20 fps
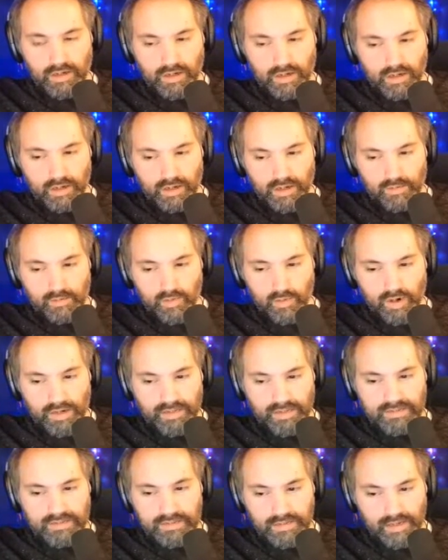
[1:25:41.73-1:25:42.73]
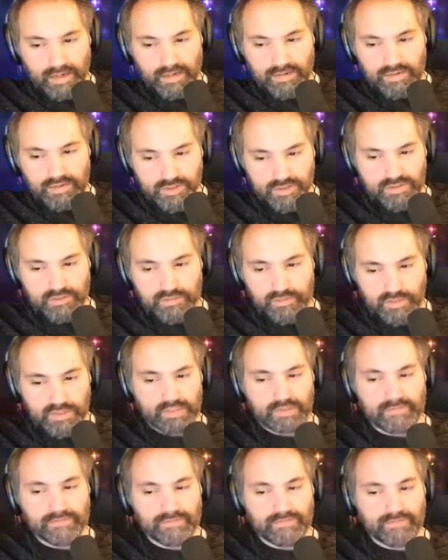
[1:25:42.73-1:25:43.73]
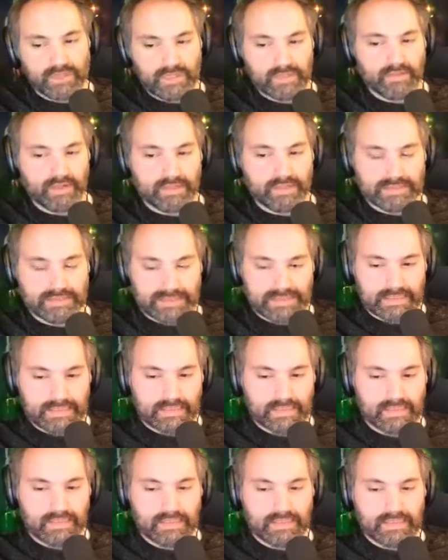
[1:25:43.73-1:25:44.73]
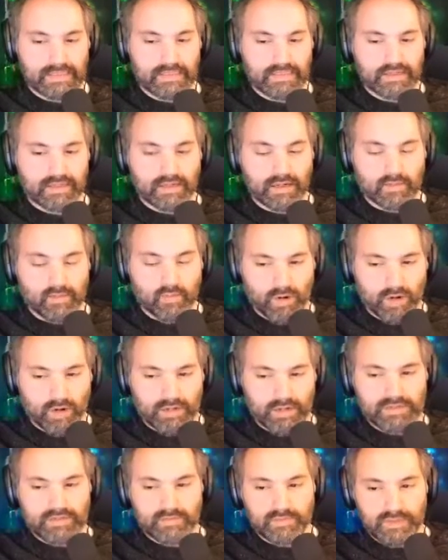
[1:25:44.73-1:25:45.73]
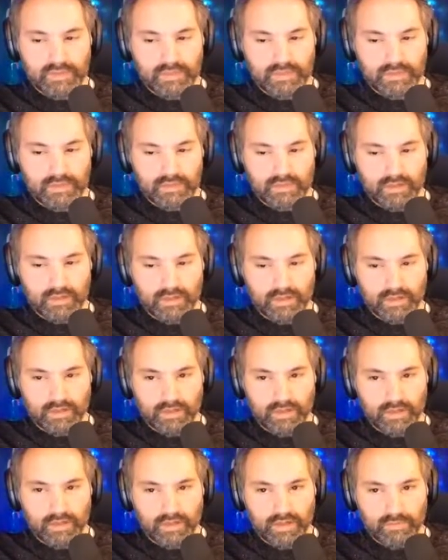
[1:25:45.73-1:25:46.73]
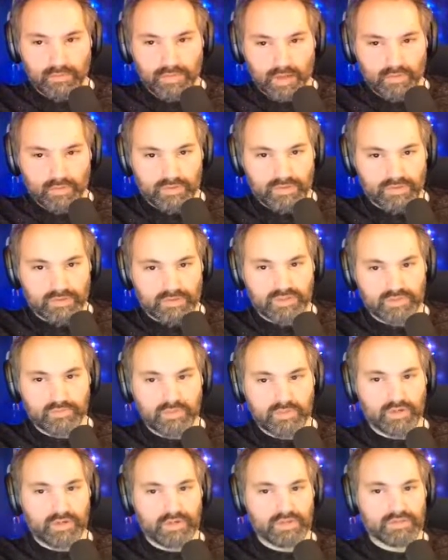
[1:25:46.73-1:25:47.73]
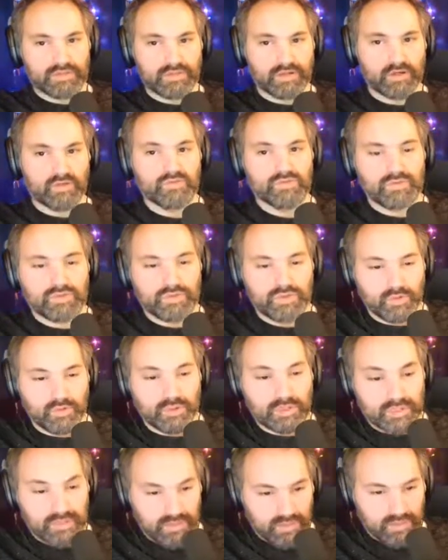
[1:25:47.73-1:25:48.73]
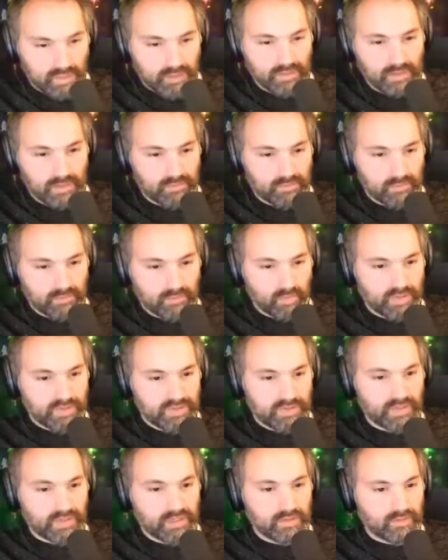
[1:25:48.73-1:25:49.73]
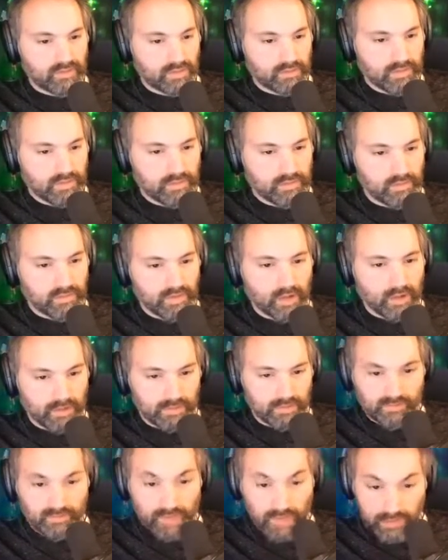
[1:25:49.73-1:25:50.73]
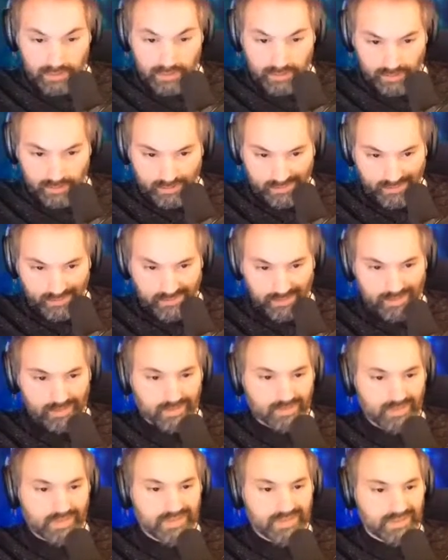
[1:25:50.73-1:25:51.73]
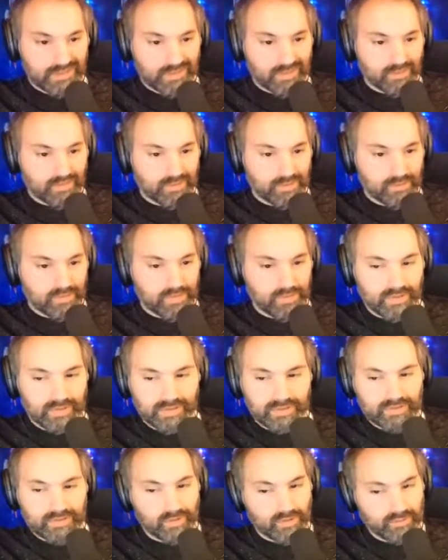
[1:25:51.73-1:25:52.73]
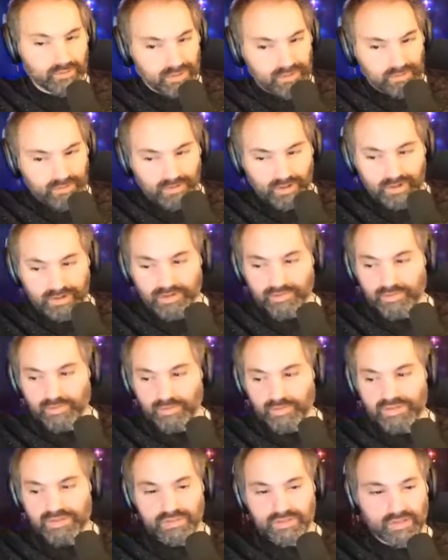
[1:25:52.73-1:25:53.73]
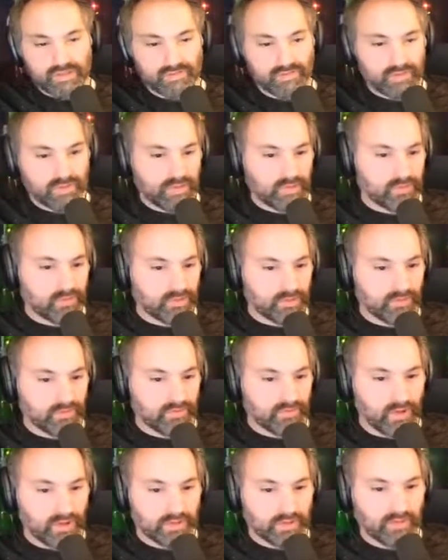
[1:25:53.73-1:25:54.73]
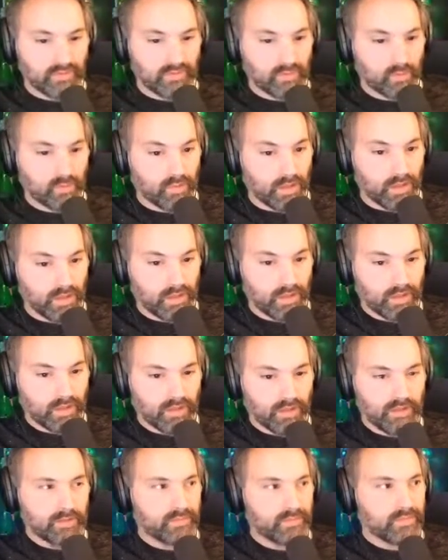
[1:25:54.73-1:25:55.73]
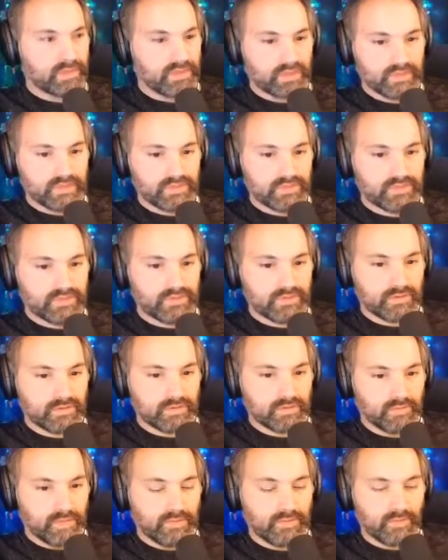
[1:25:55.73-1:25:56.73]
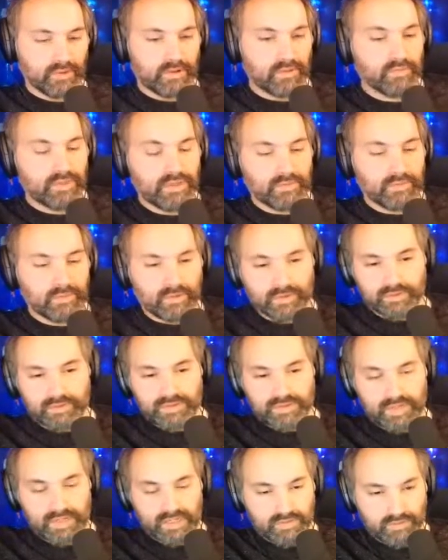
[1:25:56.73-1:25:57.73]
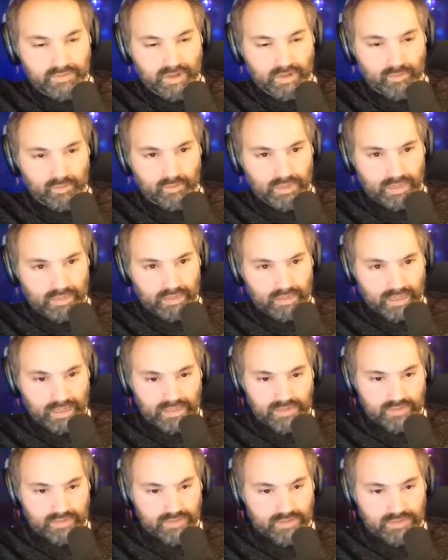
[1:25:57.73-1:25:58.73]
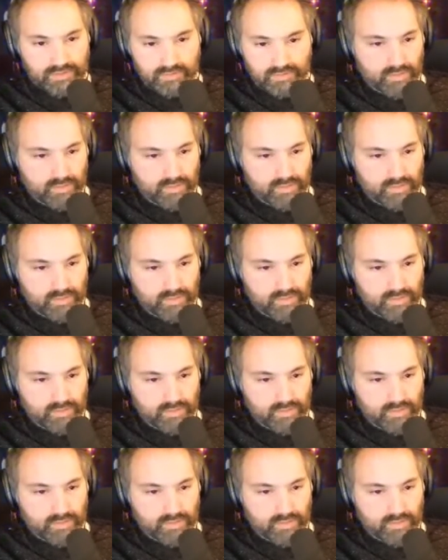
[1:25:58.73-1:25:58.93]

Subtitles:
I want it to not just be a funny podcast. I want it to be about the experience of doing stand-up. What is it like for the people that are failing? What is it like for the people going back to rock climbing? What is it like for the people that are falling off the wall? Because people talk to me about winning nationals.